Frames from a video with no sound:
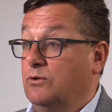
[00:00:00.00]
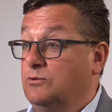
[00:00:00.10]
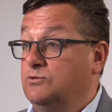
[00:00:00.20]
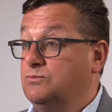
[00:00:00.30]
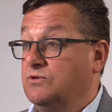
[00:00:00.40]

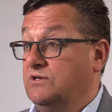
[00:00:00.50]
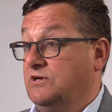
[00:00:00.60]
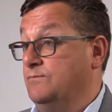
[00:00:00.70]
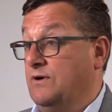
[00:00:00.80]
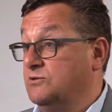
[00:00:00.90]
rules with the
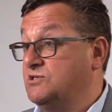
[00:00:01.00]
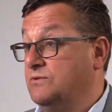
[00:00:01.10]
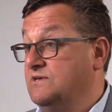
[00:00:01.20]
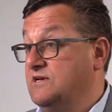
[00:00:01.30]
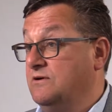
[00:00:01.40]

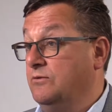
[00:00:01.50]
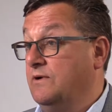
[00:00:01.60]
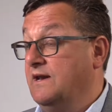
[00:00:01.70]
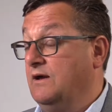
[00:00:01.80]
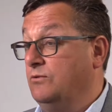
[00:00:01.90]
compulsory zero
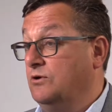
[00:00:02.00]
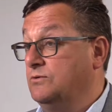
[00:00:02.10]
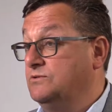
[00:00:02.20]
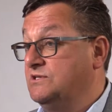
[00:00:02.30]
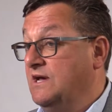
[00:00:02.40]
rating
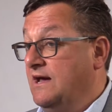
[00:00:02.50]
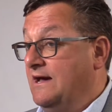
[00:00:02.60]
rules,